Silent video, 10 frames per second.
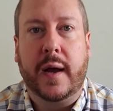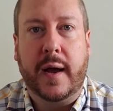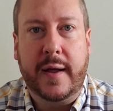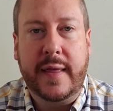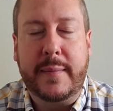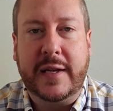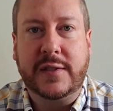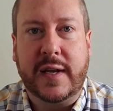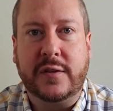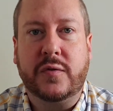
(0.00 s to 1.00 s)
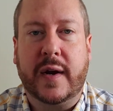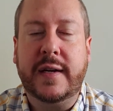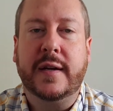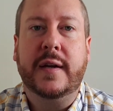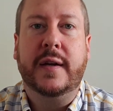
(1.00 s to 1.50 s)
And that makes sense, right?
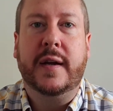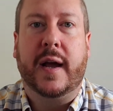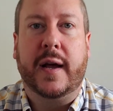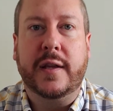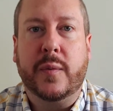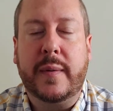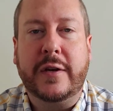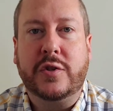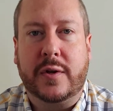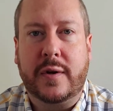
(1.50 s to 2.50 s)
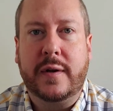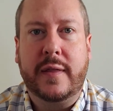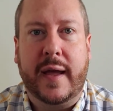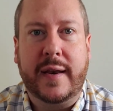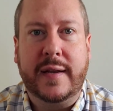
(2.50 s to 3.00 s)
You want to make sure
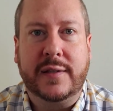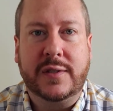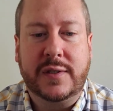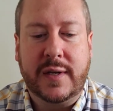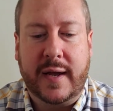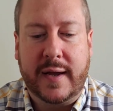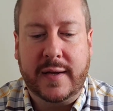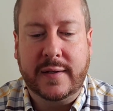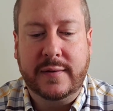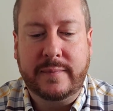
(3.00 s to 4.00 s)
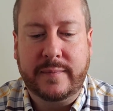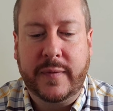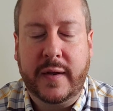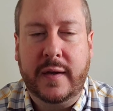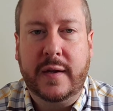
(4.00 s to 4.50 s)
that it's
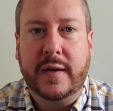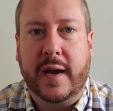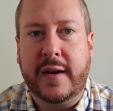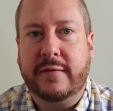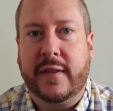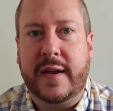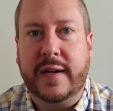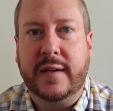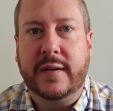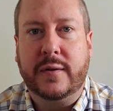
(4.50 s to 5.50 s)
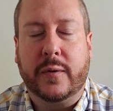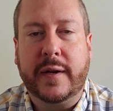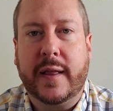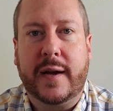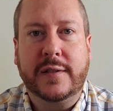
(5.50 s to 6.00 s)
kind of like
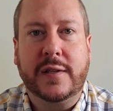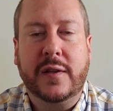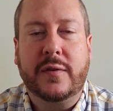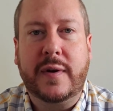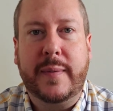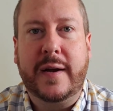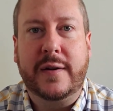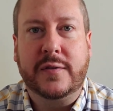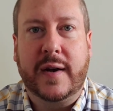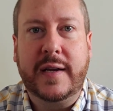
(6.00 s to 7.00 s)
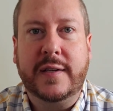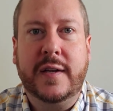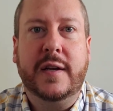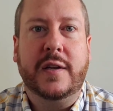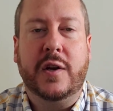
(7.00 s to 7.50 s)
Goldilocks and the Three Bears, right?
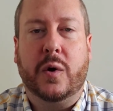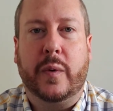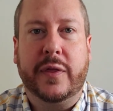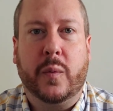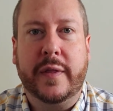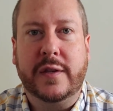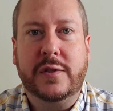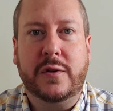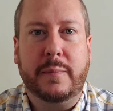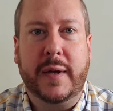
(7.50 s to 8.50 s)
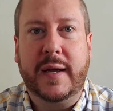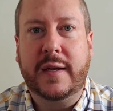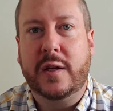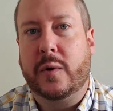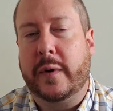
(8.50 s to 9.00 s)
You don't want the one that's too big,
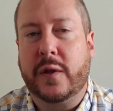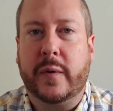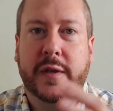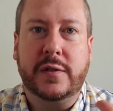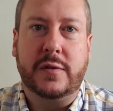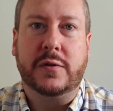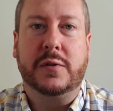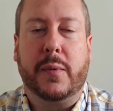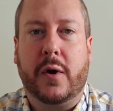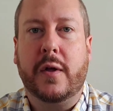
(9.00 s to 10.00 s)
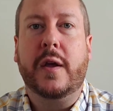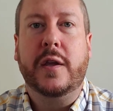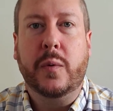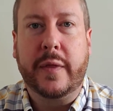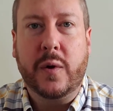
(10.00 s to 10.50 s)
you don't want the one that's too small,
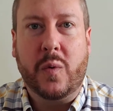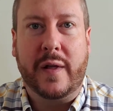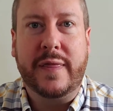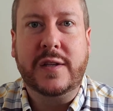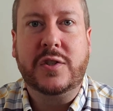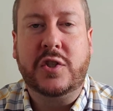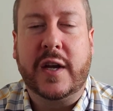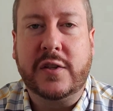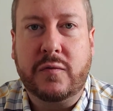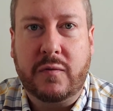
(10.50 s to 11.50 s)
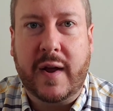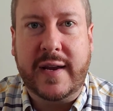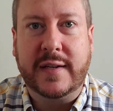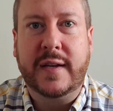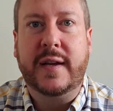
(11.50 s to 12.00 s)
you want the one that's just right.